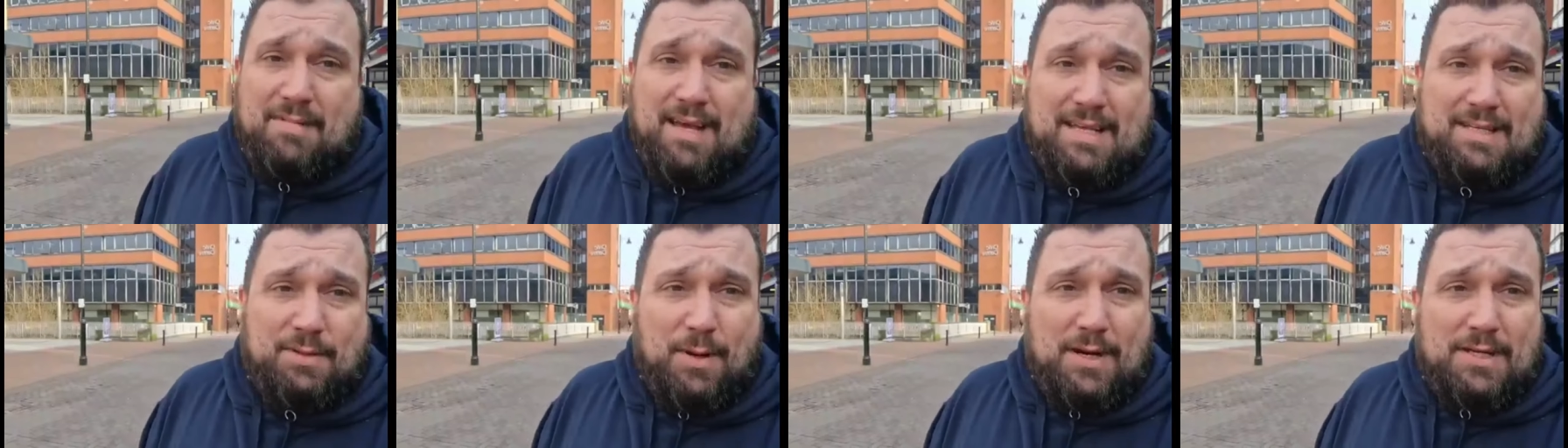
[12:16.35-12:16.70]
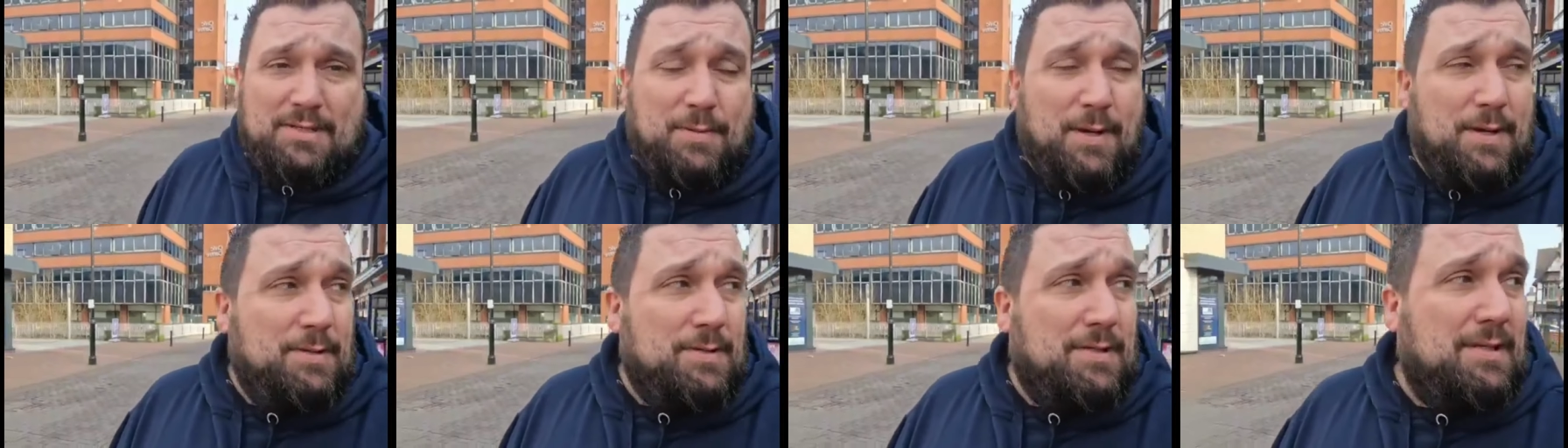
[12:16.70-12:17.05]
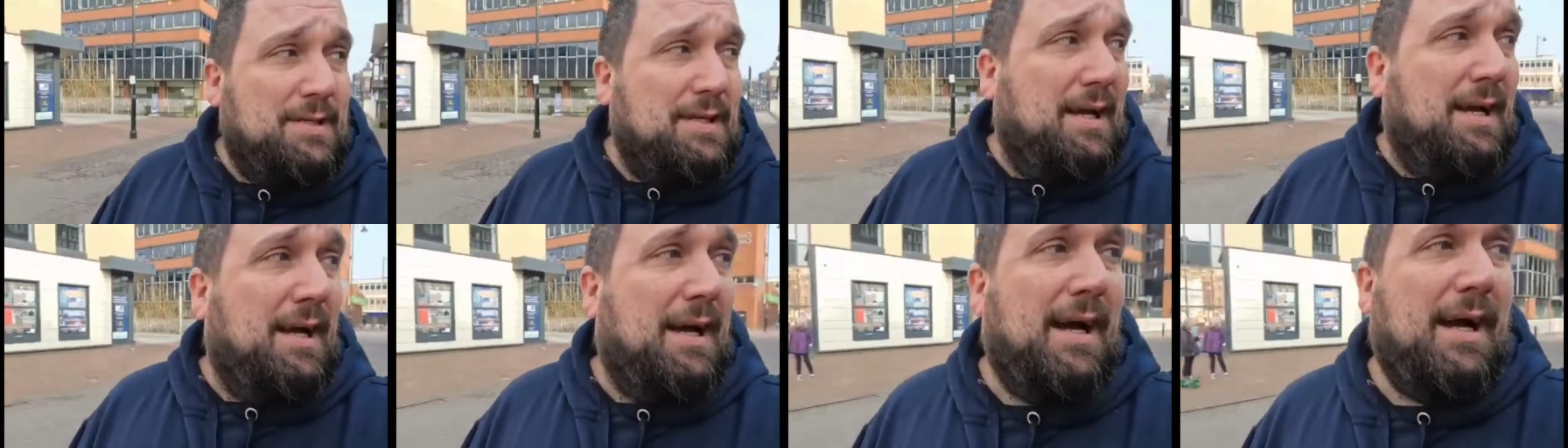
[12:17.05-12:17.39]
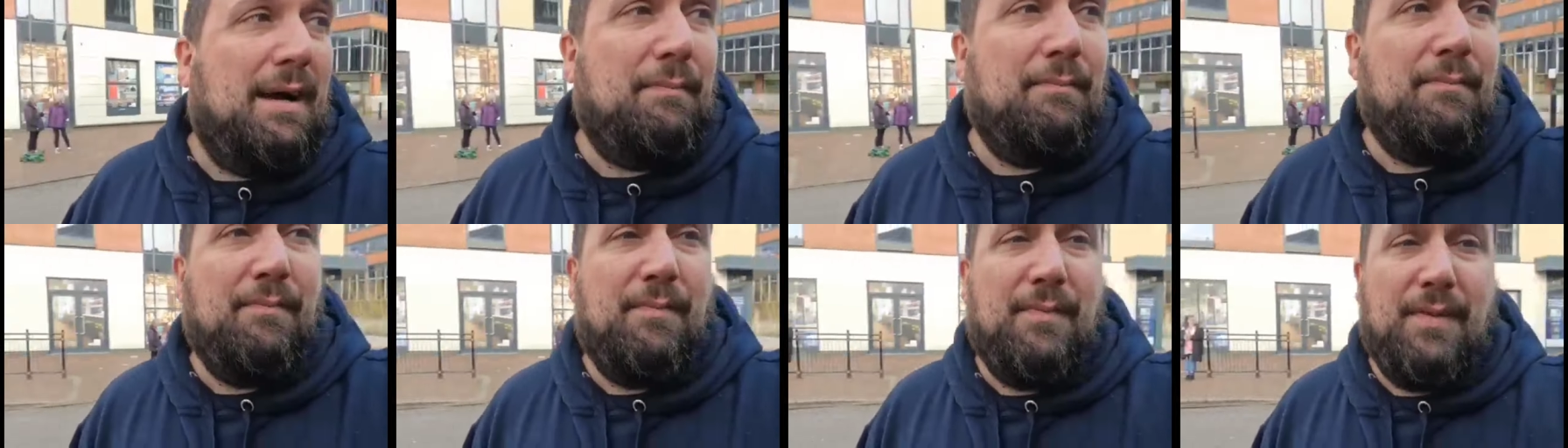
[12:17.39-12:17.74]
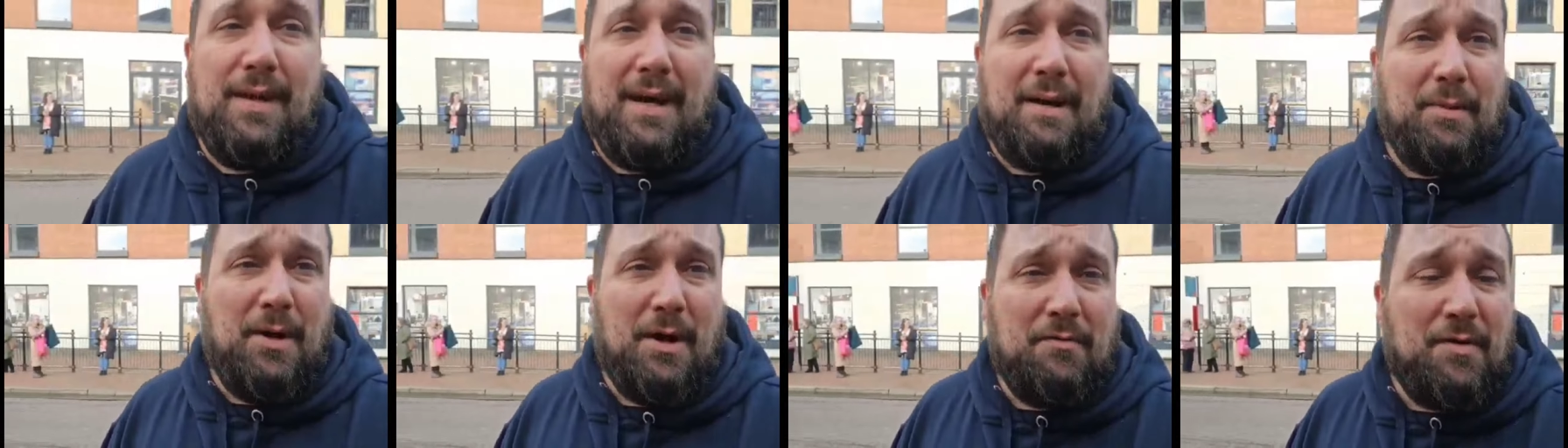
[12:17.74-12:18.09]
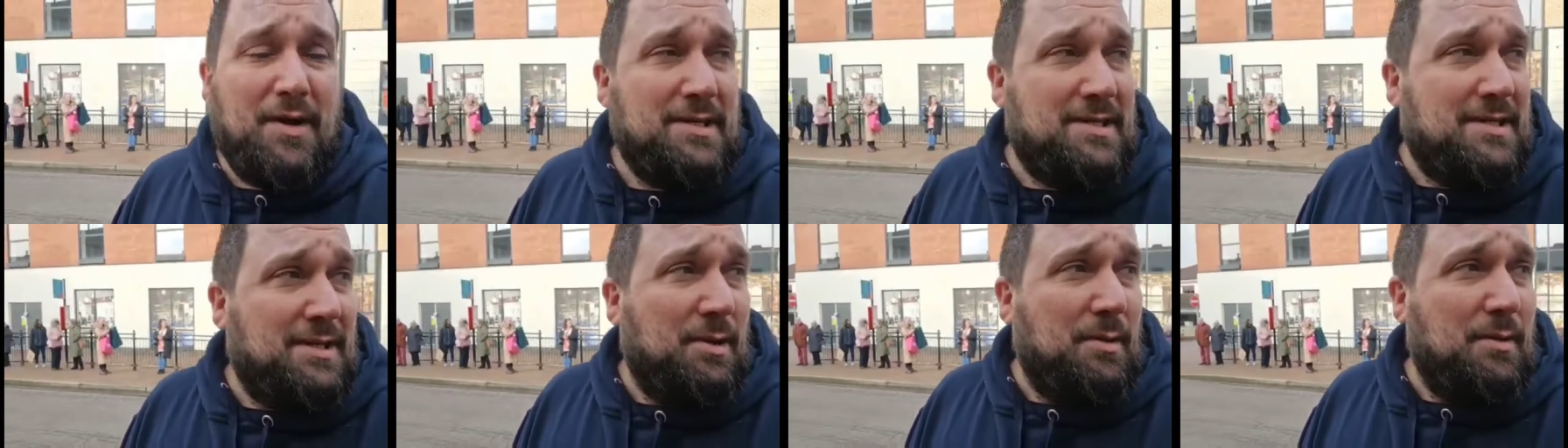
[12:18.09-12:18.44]
It's a Wetherspoons. Um, I'm not
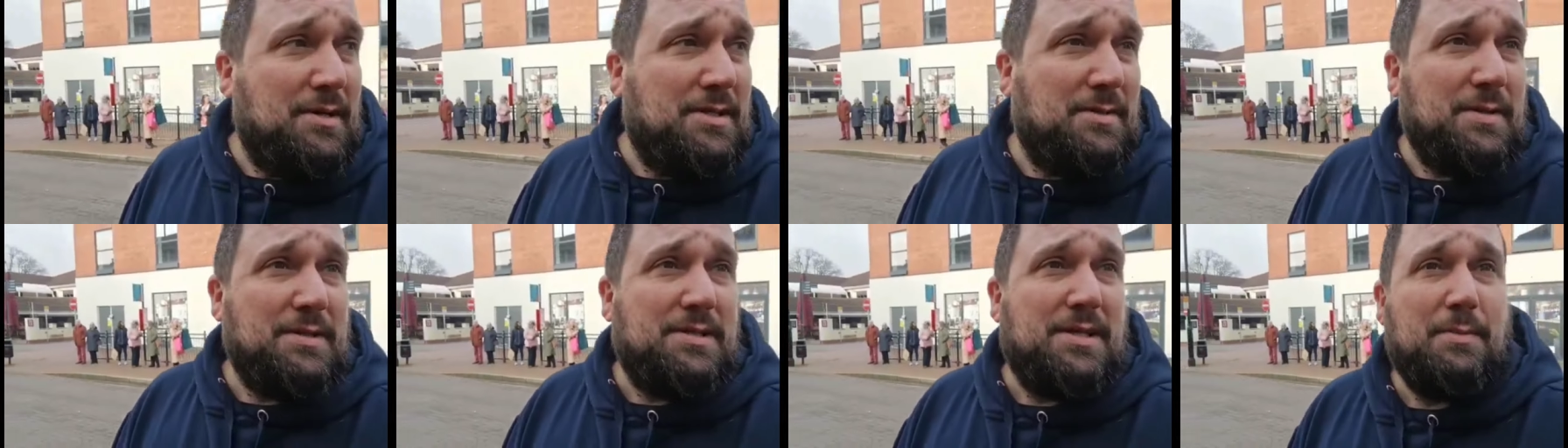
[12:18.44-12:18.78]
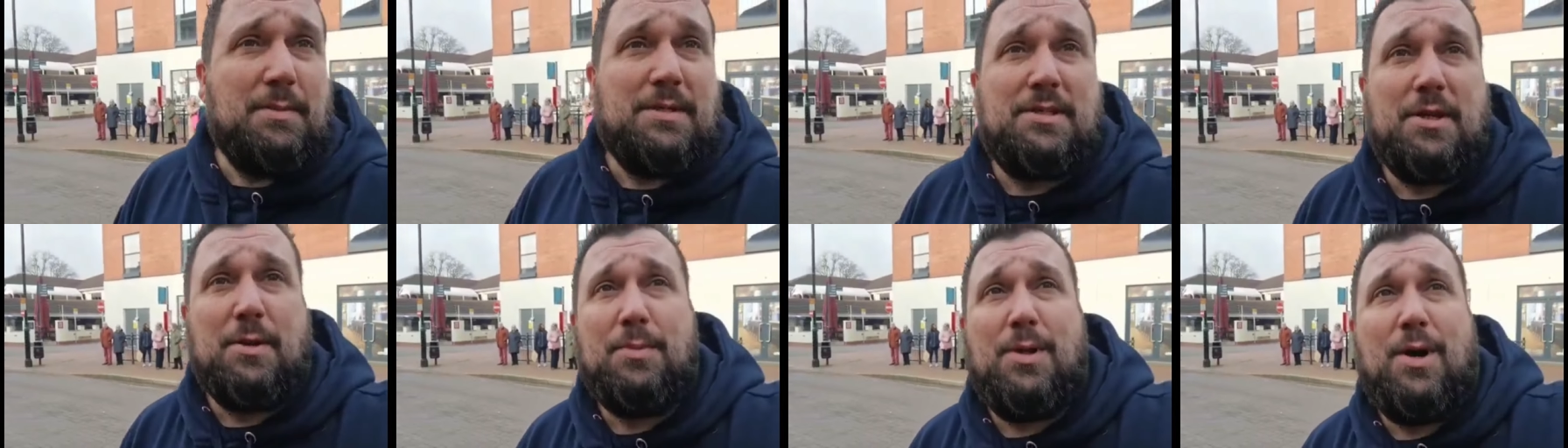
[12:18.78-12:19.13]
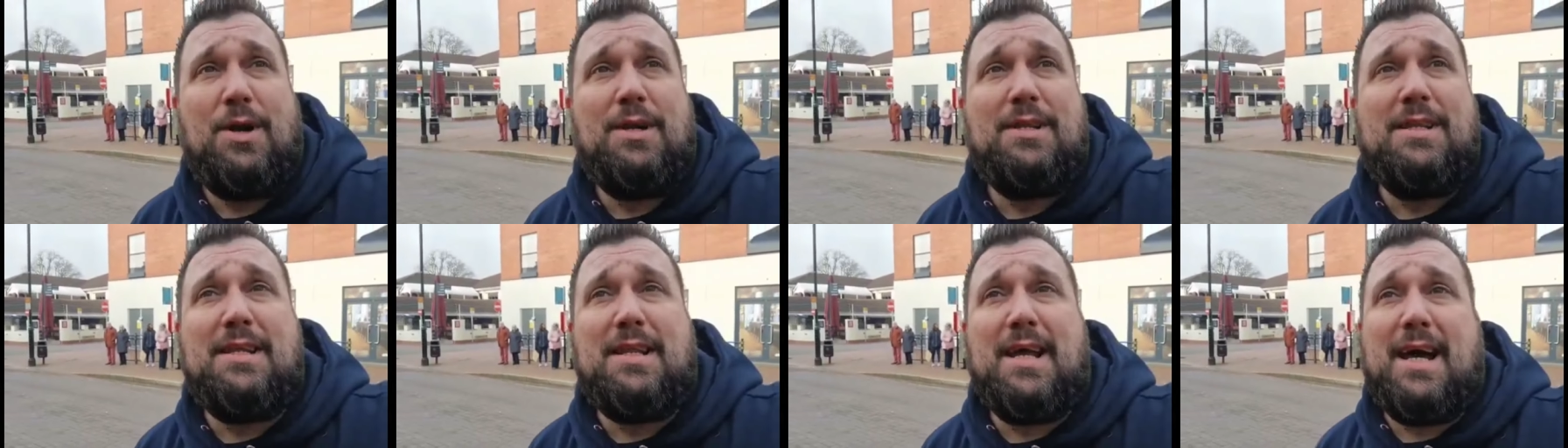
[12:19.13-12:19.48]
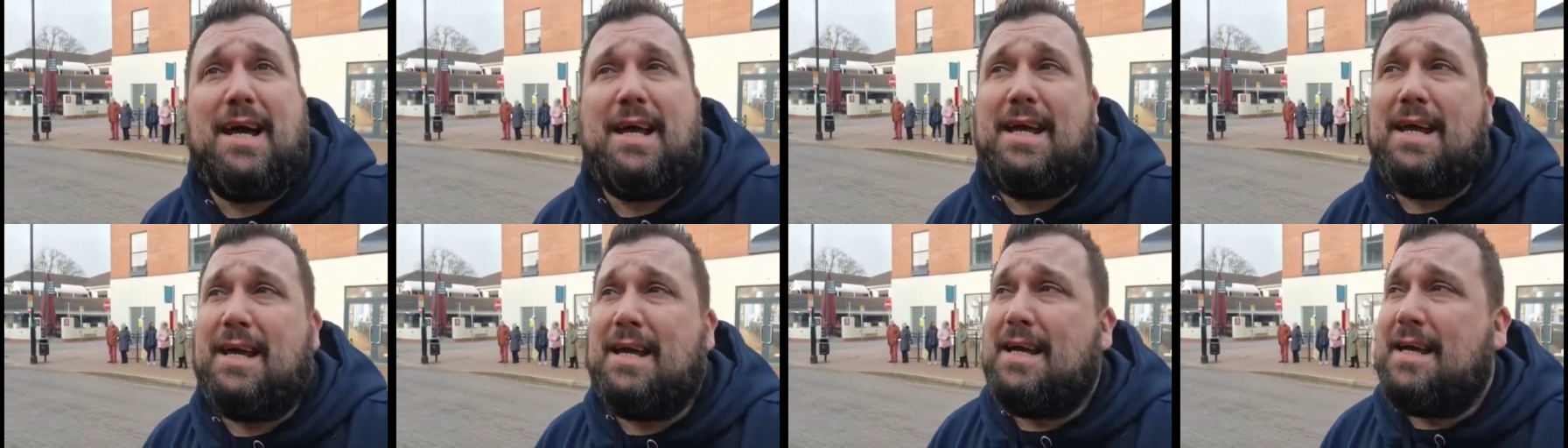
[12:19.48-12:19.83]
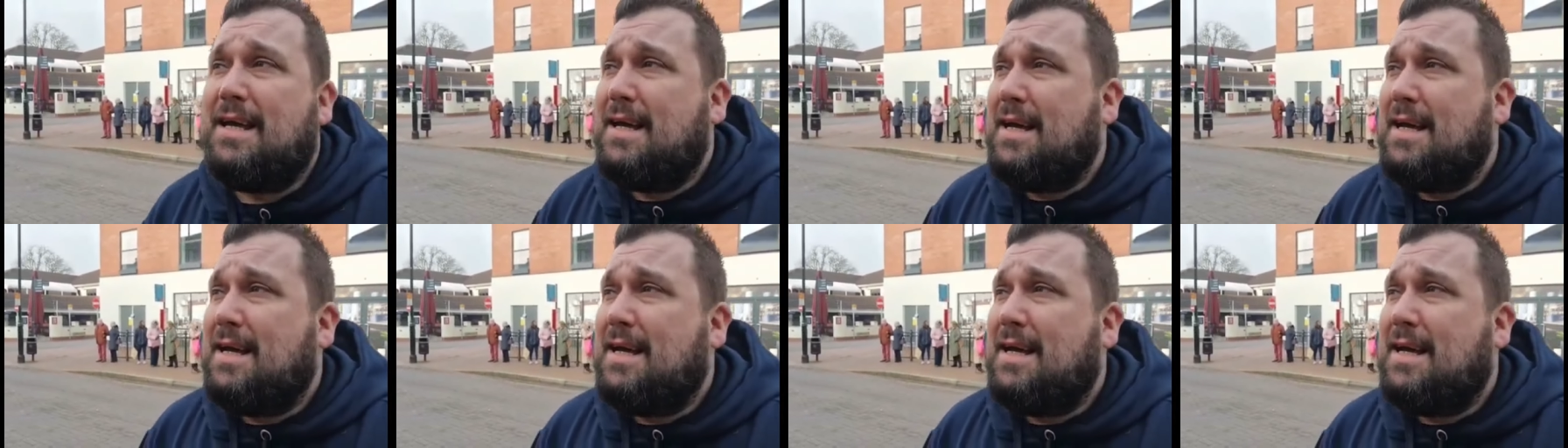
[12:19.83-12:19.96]
averse to doing Wetherspoons. It's going to be stop nine of the day.